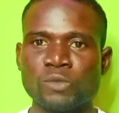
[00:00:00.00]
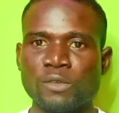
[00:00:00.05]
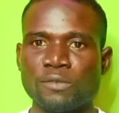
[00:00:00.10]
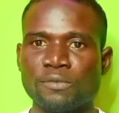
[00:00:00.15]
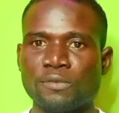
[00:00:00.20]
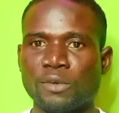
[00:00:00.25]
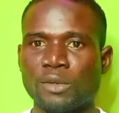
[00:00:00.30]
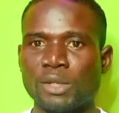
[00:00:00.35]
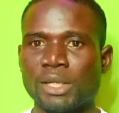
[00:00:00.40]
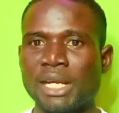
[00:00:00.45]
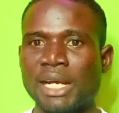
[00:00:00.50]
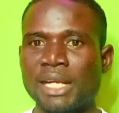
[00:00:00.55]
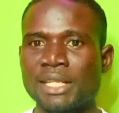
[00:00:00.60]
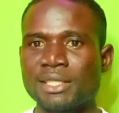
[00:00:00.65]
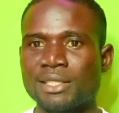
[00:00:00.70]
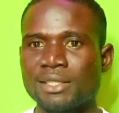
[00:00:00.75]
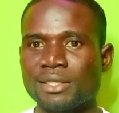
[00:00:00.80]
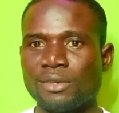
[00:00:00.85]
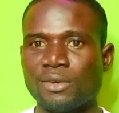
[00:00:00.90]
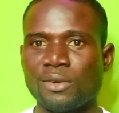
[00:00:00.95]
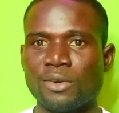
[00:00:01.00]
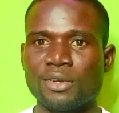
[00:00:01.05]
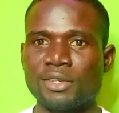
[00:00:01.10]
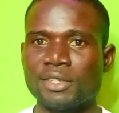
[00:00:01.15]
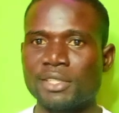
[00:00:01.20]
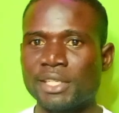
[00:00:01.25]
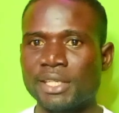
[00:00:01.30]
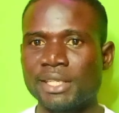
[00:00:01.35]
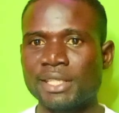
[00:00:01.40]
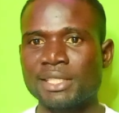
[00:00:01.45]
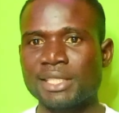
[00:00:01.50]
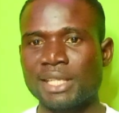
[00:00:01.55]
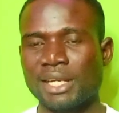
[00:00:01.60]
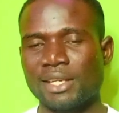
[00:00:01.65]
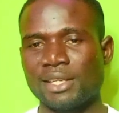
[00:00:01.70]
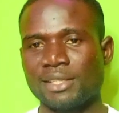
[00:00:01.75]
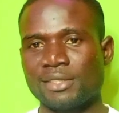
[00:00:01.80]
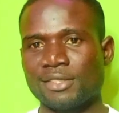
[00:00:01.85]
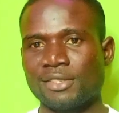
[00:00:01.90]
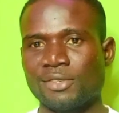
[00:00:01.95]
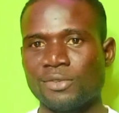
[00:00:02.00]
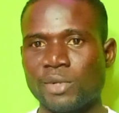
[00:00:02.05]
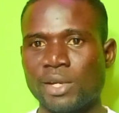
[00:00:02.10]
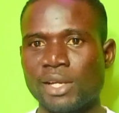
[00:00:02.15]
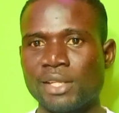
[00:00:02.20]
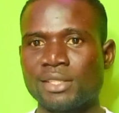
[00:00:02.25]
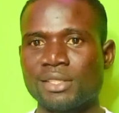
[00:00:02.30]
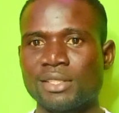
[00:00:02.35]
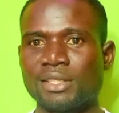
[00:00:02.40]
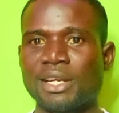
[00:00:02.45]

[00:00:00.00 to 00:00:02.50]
for that on the internet, right?